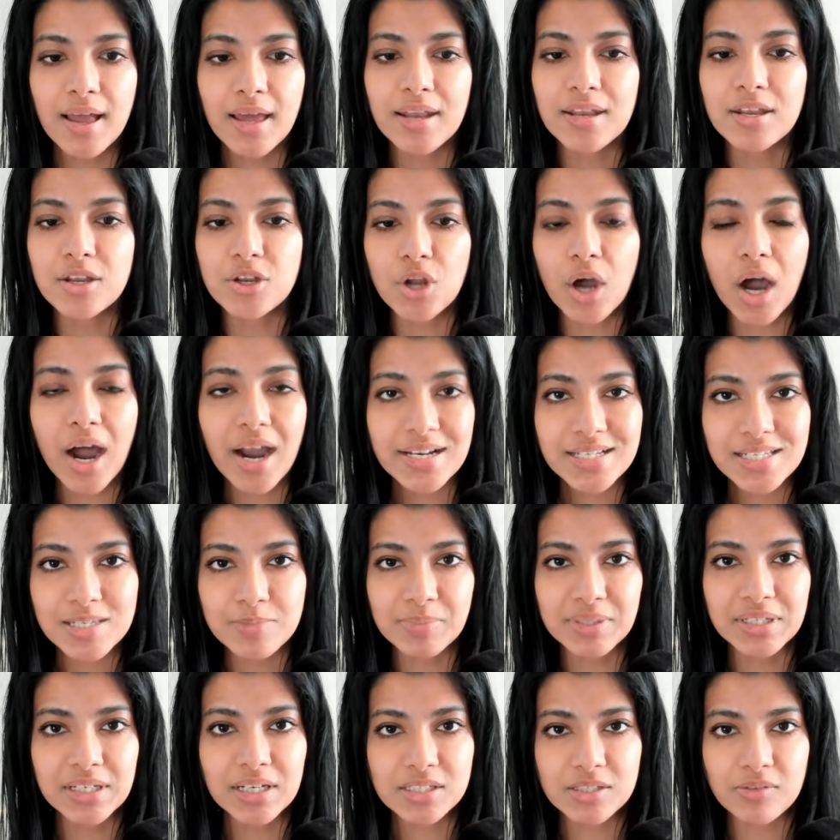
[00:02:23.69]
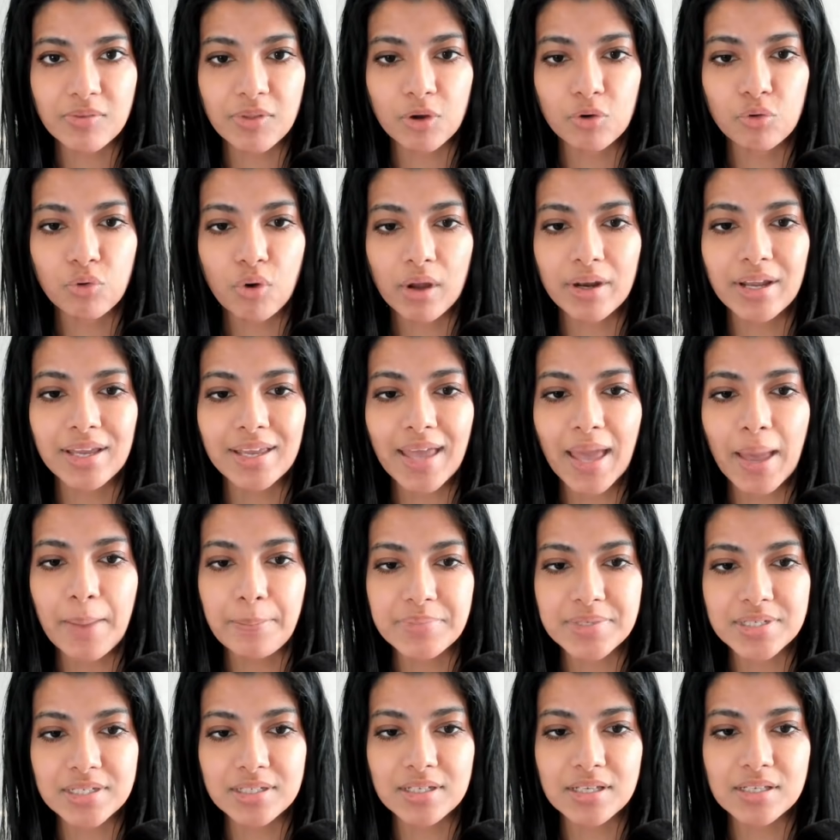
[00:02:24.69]
not because of the chronic
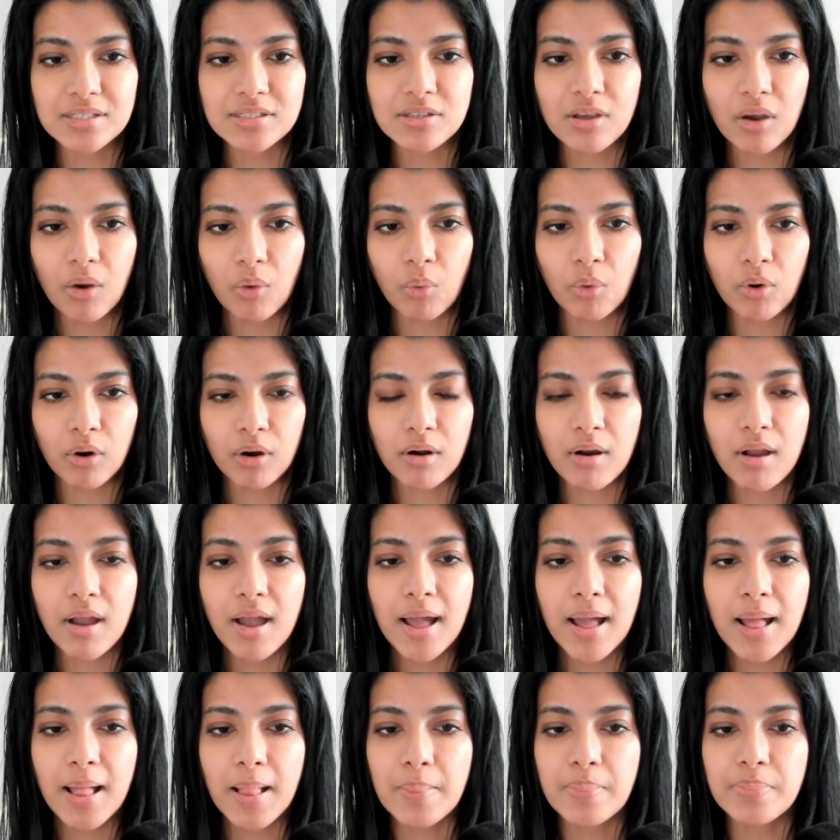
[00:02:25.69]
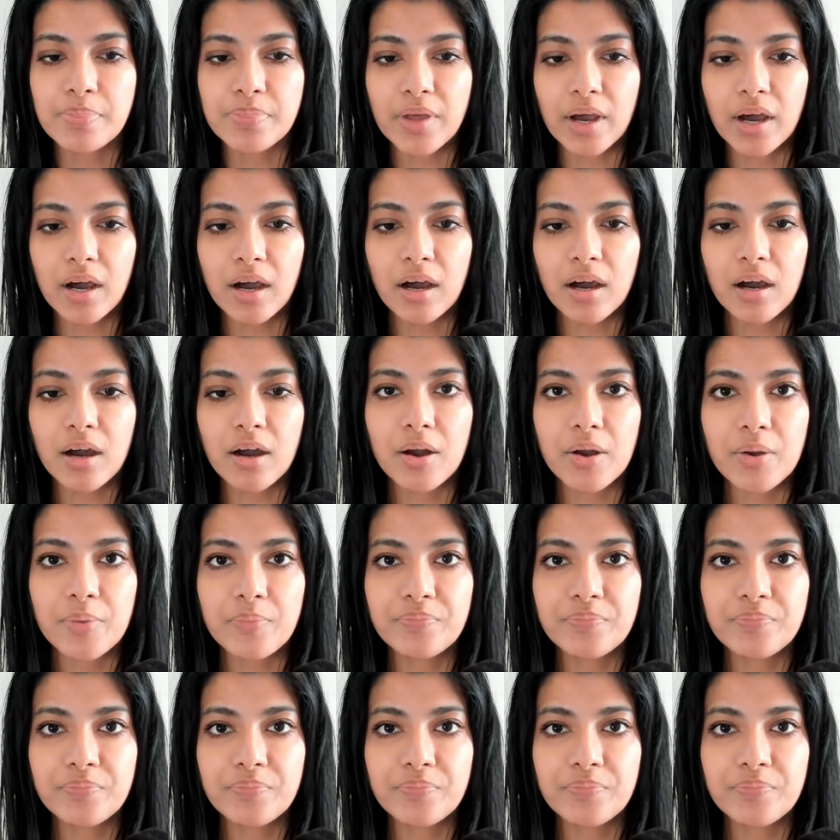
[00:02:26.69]
emptiness or the